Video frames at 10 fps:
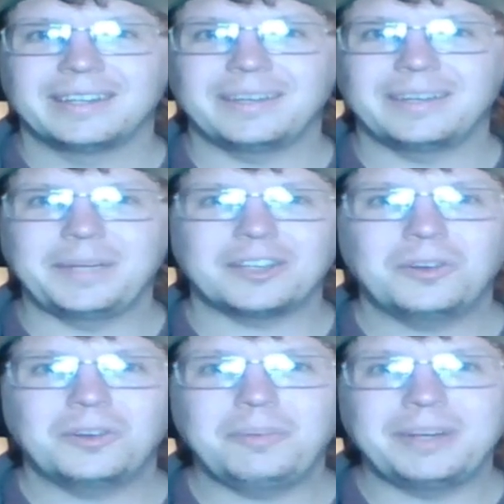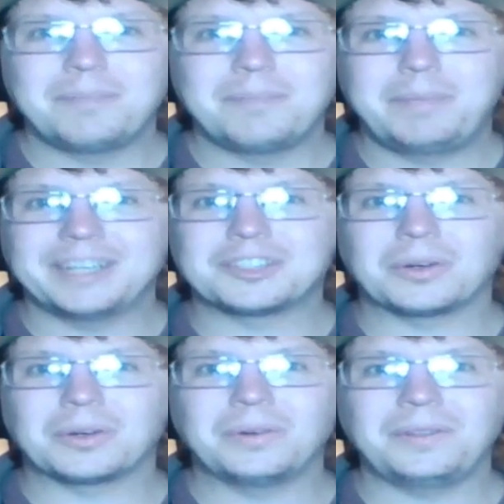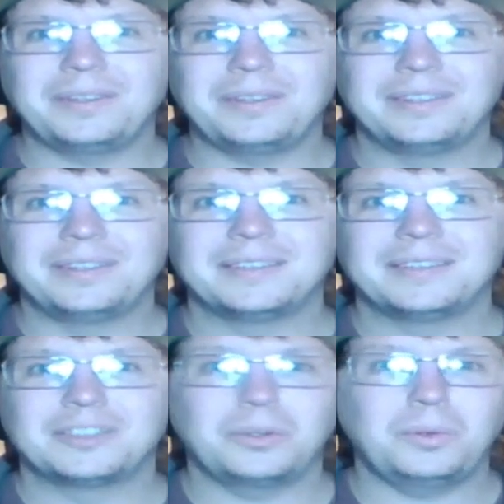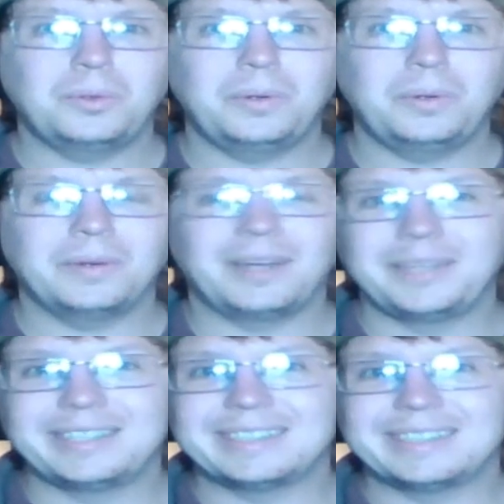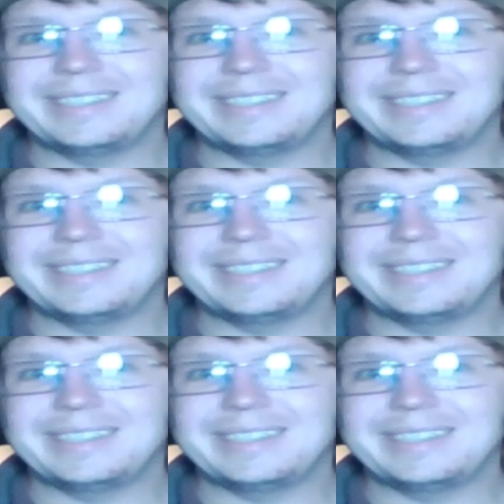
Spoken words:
I mean, it could have been a big turtle, too. I mean,